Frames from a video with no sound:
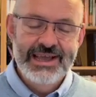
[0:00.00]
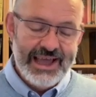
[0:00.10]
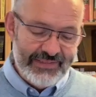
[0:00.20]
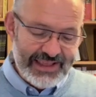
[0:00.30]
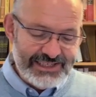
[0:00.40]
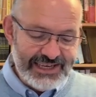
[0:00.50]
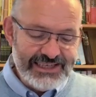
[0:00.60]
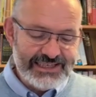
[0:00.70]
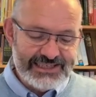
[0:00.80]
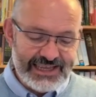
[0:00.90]
And then
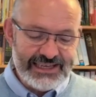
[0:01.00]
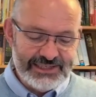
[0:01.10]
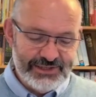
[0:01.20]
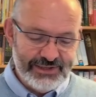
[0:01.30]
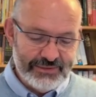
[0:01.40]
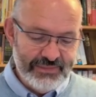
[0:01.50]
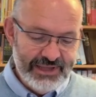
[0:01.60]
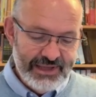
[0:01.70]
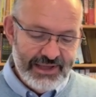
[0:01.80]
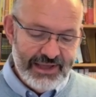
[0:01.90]
Jesus says to them,
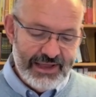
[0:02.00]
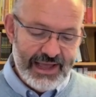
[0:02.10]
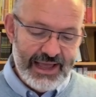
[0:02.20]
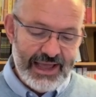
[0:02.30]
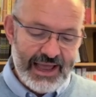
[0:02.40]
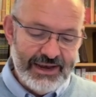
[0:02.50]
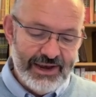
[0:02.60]
and